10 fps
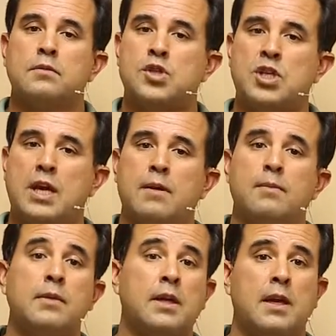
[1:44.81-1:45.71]

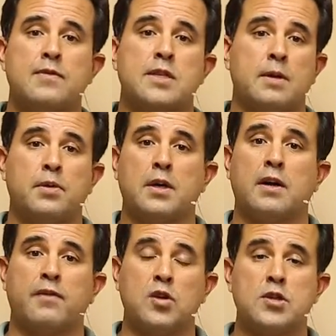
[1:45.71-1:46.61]
Jim gives the
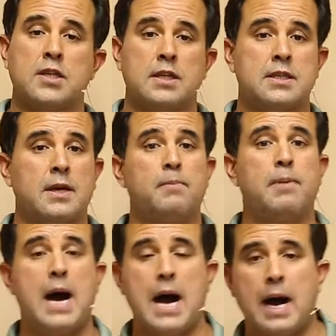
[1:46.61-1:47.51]
book of Lucy to
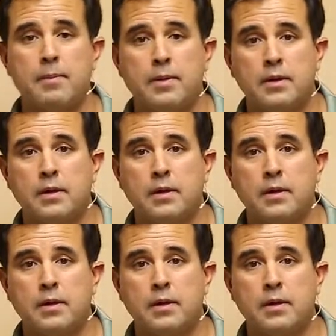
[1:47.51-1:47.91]
Bob.